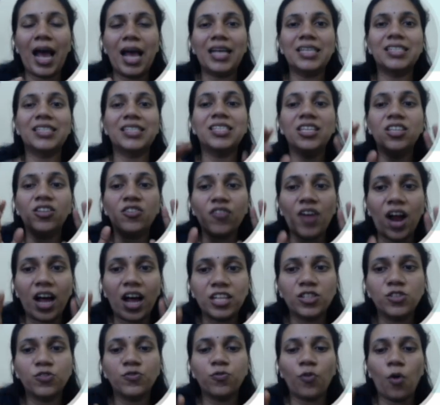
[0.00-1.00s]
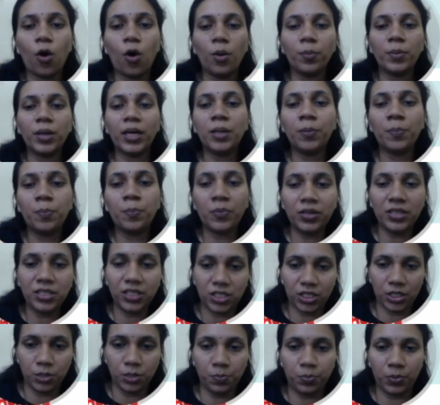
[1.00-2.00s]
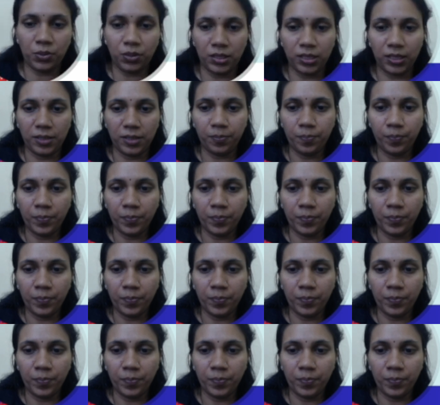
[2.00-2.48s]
as the transforming principle.